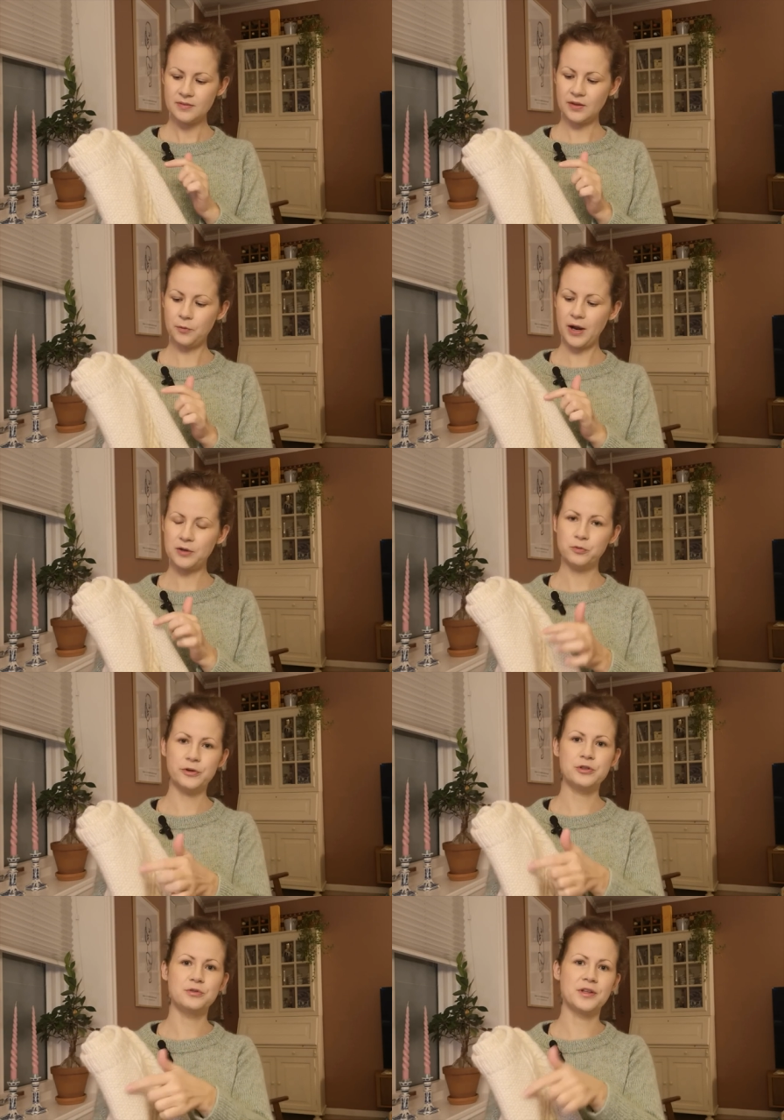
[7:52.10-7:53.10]
the round
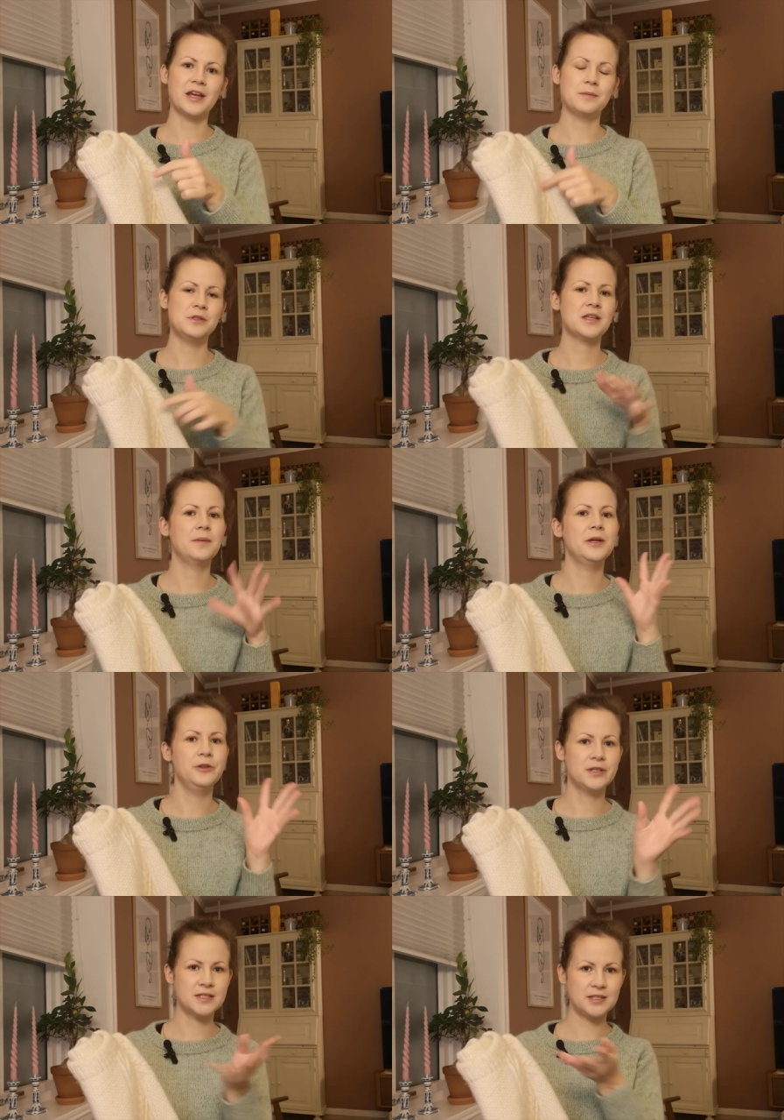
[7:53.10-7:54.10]
where you do the cables, can be
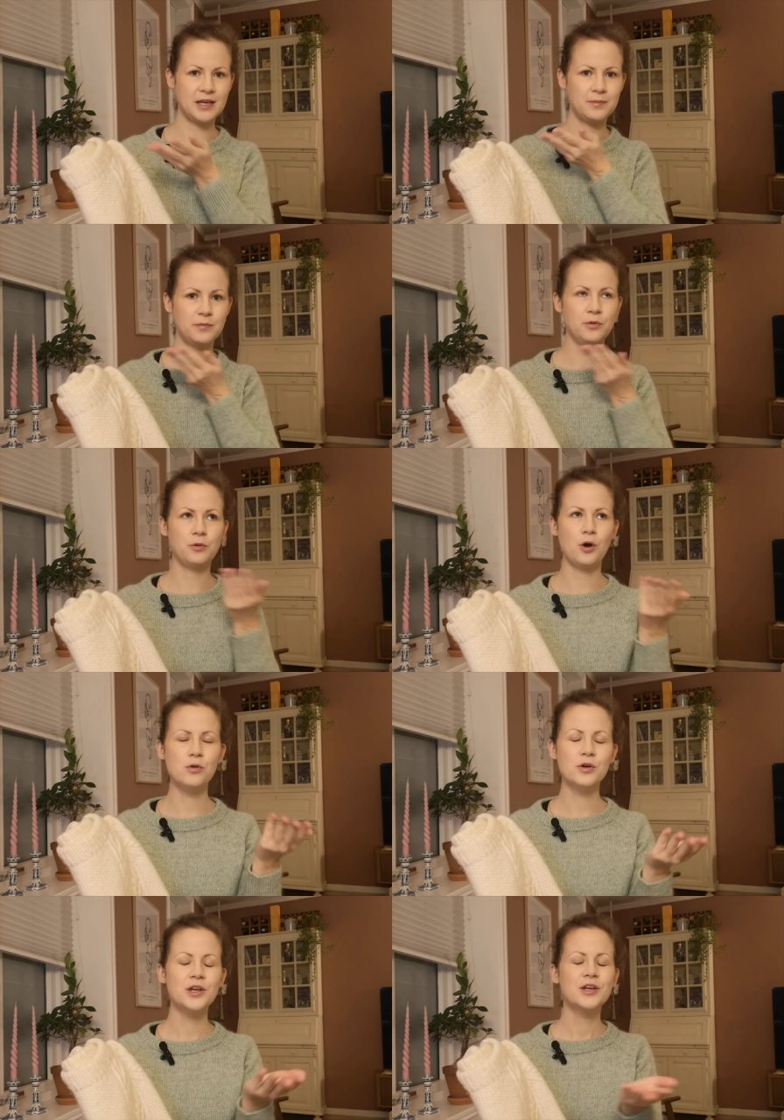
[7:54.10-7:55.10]
in the same
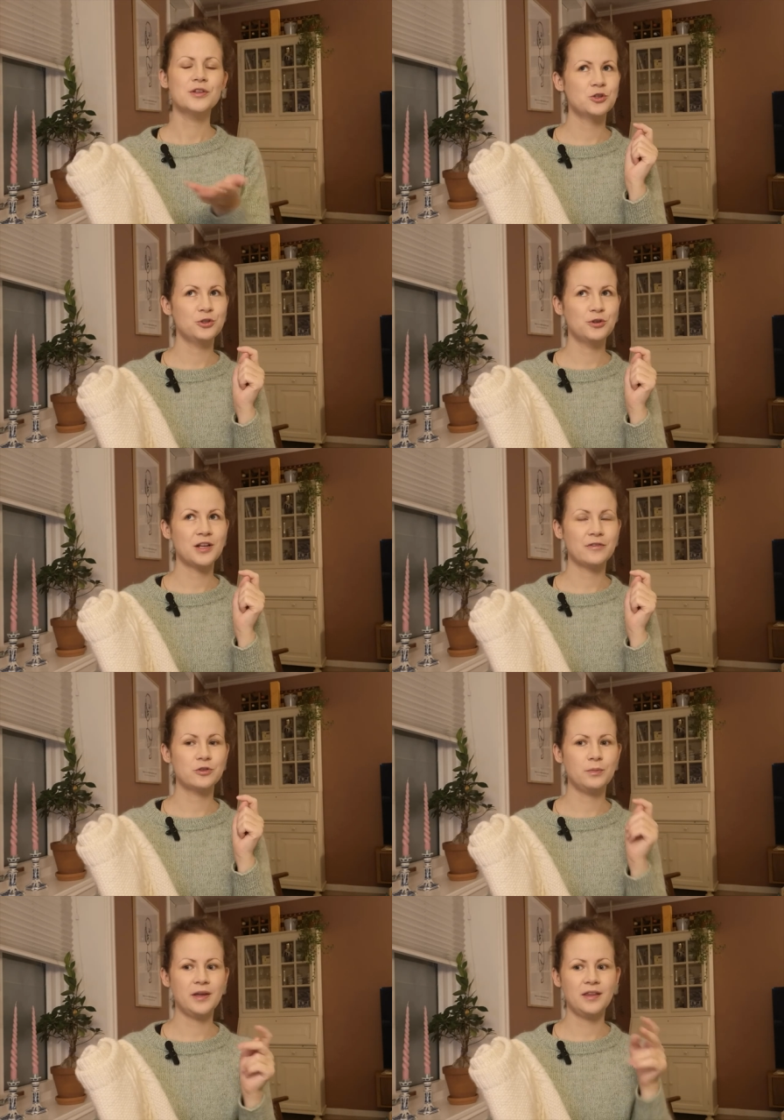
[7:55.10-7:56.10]
row, so you don't have
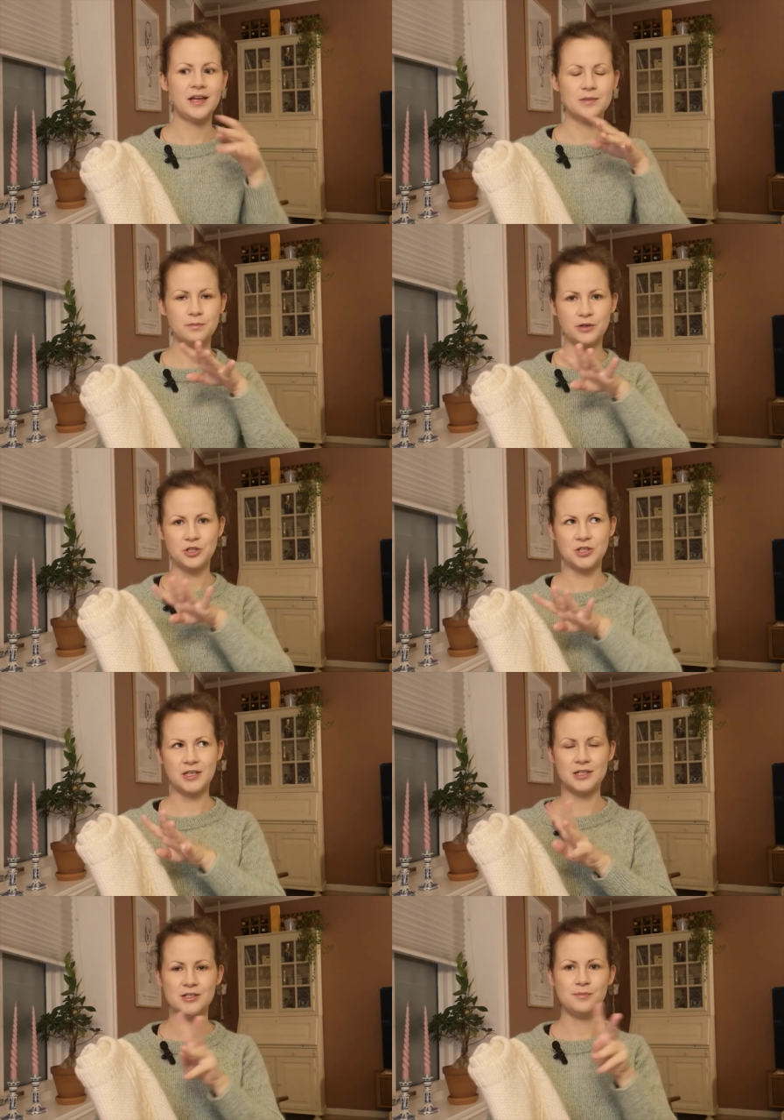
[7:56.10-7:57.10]
to pay that much
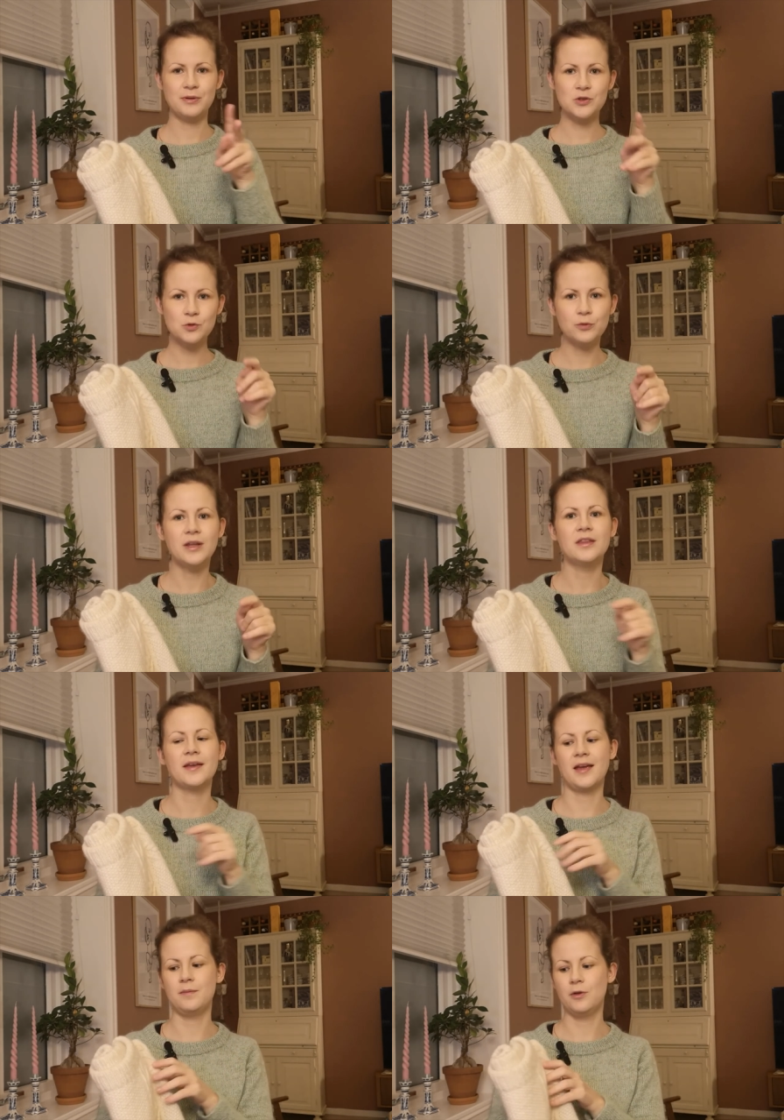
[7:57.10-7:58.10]
attention between the
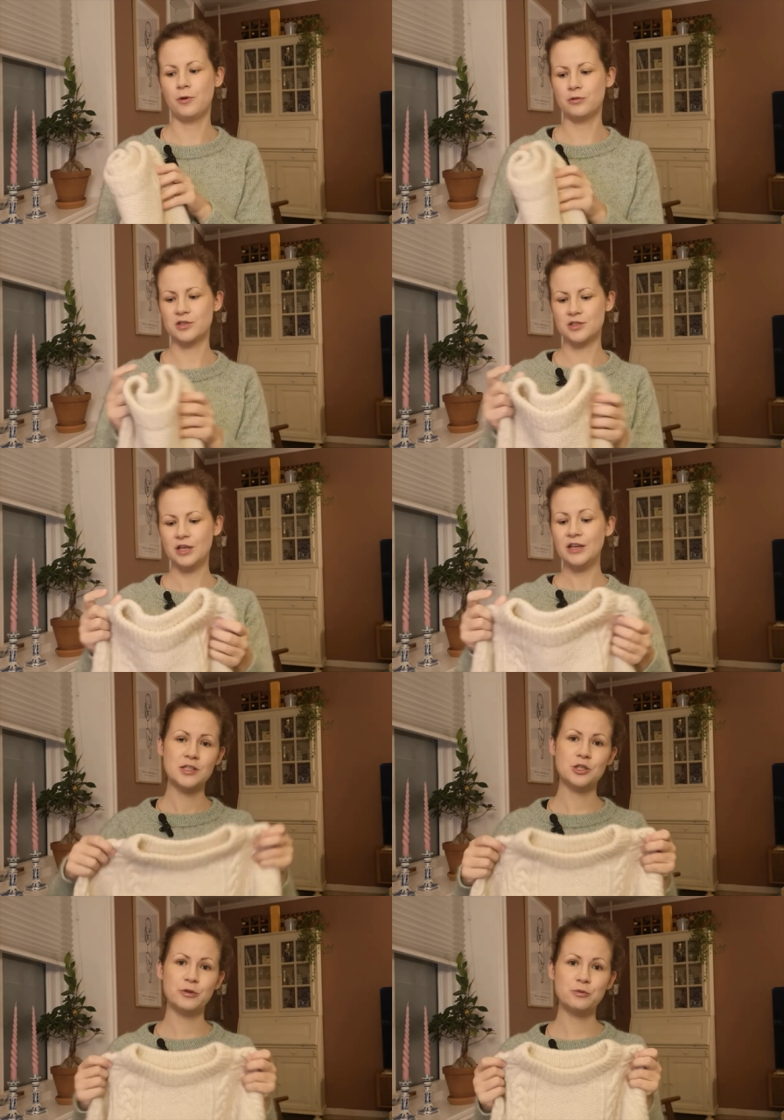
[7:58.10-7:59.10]
cable rows.
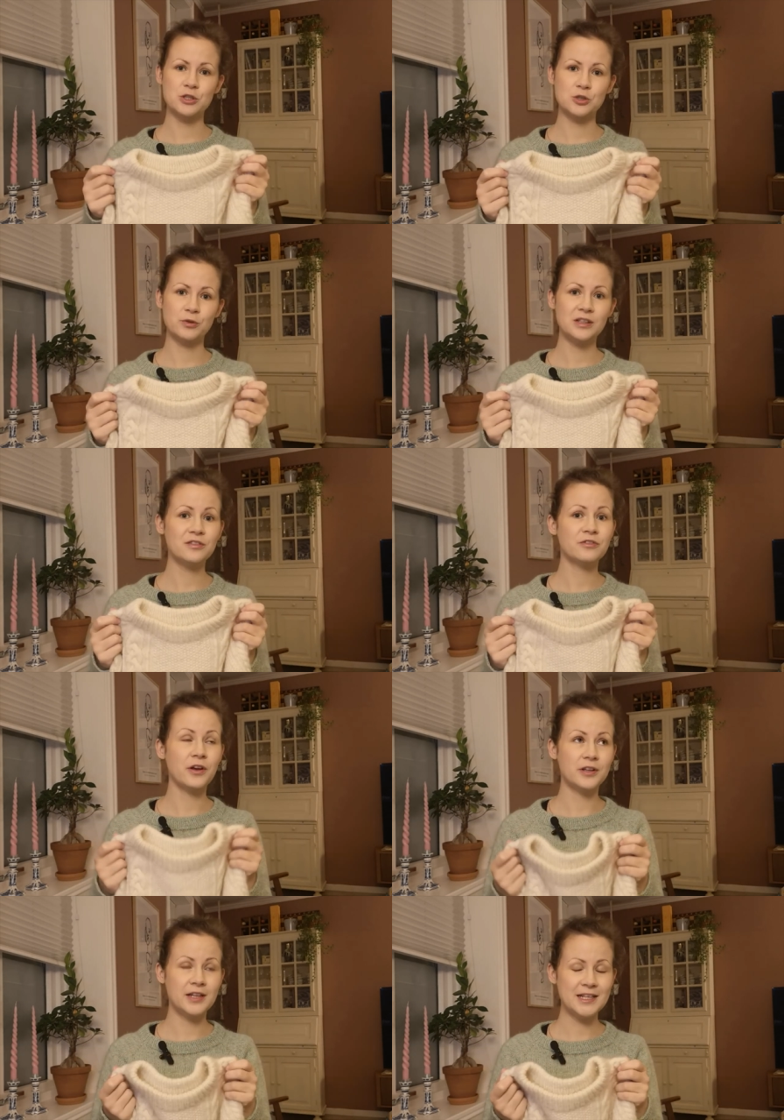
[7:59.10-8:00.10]
So it was a real
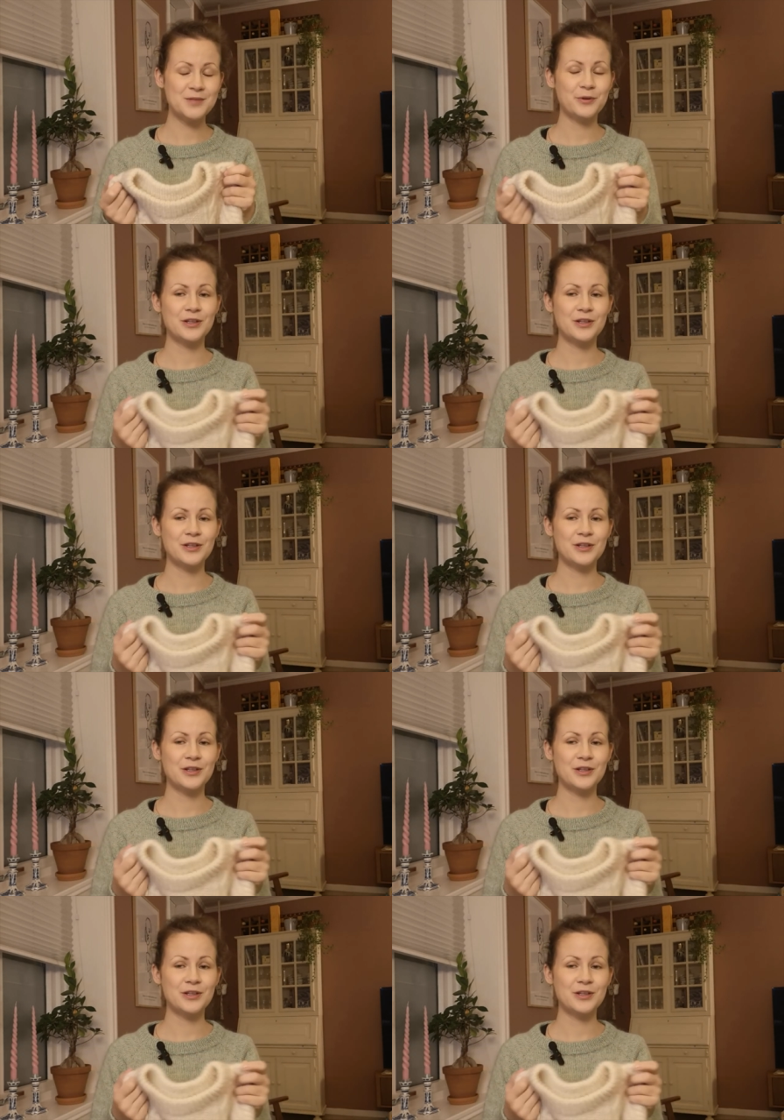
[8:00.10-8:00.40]
fun knit,